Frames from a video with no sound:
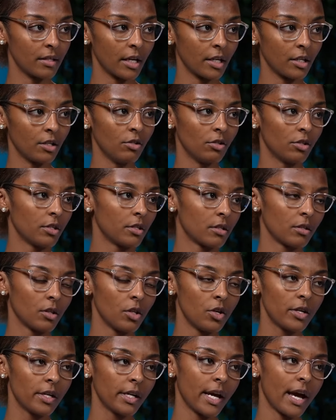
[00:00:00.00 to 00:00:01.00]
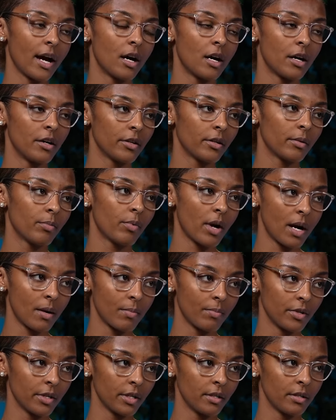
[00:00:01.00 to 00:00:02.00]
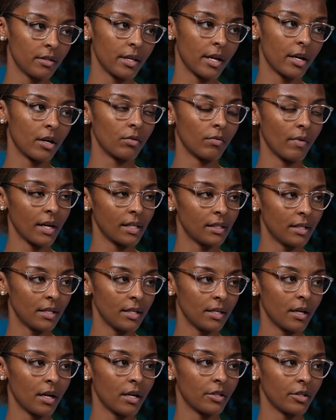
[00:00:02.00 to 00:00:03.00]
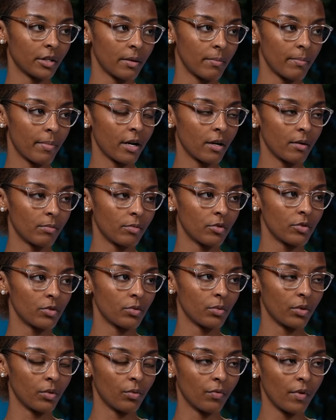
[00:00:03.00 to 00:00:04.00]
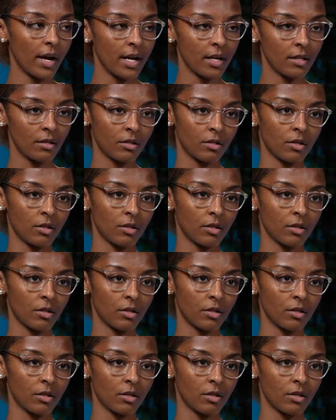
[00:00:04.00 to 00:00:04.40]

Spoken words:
Like, you're just looking at other properties that are renting, other comparables with rent.